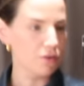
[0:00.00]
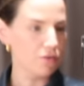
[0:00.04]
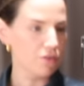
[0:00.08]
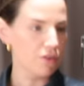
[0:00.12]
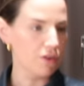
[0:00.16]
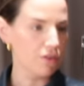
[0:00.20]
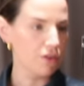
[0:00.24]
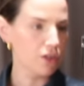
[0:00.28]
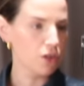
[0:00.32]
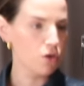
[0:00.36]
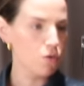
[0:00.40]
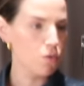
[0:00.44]

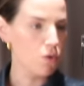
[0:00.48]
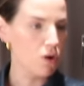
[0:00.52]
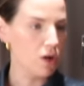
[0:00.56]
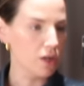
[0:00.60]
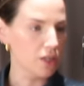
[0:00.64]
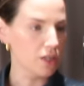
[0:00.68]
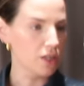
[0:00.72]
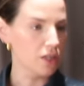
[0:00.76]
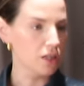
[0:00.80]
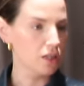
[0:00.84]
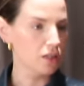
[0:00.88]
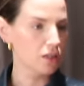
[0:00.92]
very
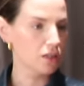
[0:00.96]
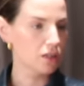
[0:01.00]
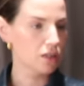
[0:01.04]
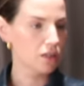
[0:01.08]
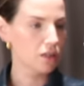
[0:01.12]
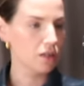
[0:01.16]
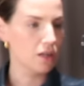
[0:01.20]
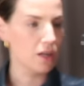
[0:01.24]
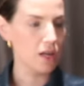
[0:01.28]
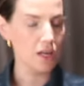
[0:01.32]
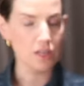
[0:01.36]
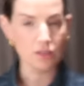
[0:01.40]
quiet
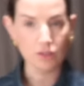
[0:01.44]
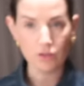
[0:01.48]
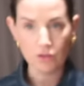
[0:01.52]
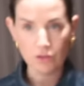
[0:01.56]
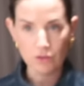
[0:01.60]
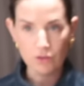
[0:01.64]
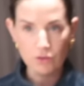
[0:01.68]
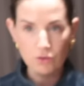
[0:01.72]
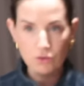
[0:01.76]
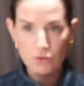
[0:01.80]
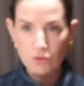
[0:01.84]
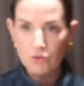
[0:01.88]
and
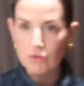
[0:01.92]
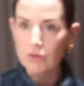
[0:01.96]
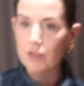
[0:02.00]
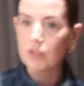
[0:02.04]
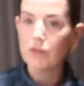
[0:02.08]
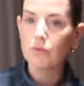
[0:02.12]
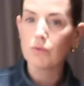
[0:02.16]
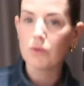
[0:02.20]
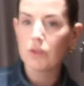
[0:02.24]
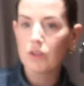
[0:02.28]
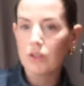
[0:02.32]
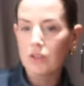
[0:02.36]
other
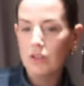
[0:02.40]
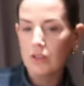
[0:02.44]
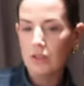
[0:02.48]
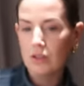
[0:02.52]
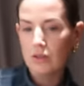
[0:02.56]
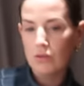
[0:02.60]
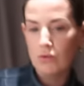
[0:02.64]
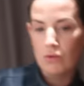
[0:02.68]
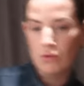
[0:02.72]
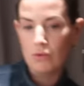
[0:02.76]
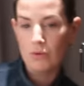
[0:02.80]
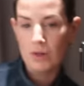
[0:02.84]
stories, which is
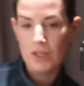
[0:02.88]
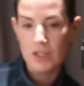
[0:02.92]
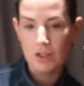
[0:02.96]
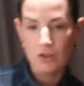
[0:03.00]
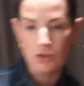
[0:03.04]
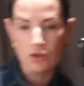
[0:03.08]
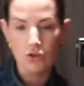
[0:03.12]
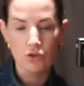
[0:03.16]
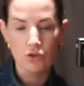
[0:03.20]
always a